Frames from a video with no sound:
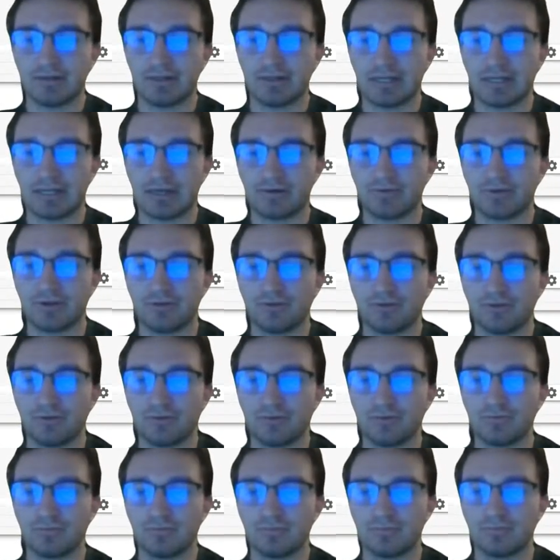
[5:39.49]
Now
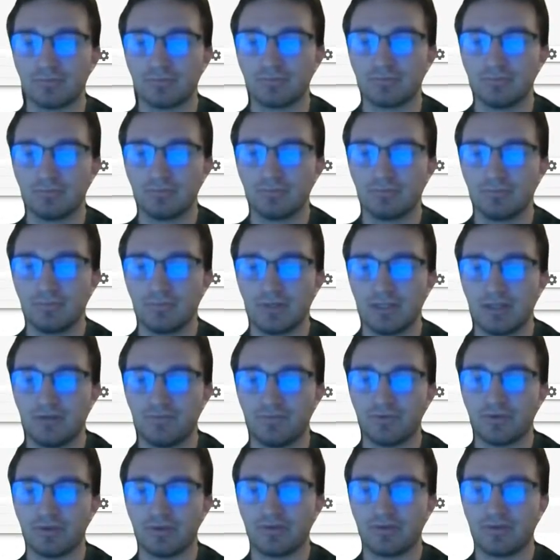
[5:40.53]
we
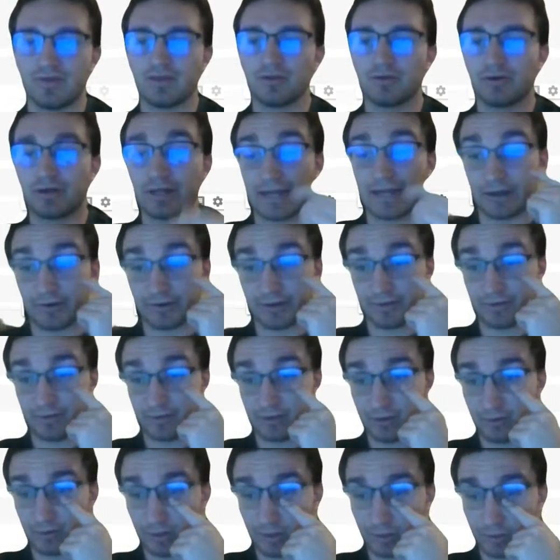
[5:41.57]
say look at out at
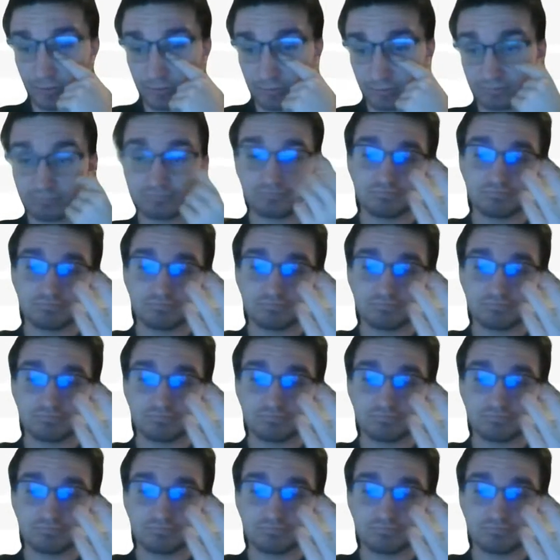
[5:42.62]
0.